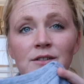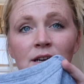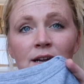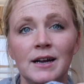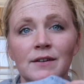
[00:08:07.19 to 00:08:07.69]

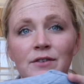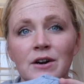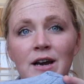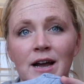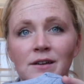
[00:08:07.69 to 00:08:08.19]
and I got it for
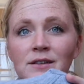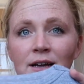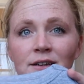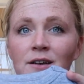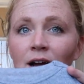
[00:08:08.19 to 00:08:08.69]

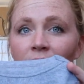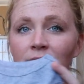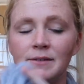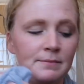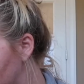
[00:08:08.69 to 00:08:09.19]

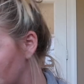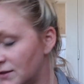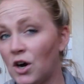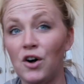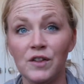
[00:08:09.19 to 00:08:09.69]
$9.99. This
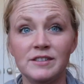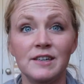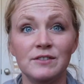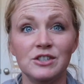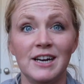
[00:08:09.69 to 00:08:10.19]
is all the
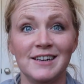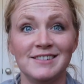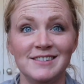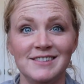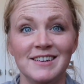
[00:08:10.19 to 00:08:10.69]
stuff for
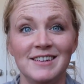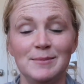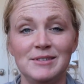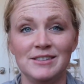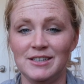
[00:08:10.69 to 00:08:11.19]
Jackson still.
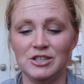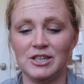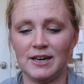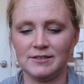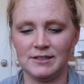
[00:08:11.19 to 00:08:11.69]
I'm still on
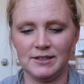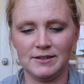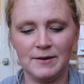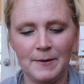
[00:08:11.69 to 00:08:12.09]
Jackson here.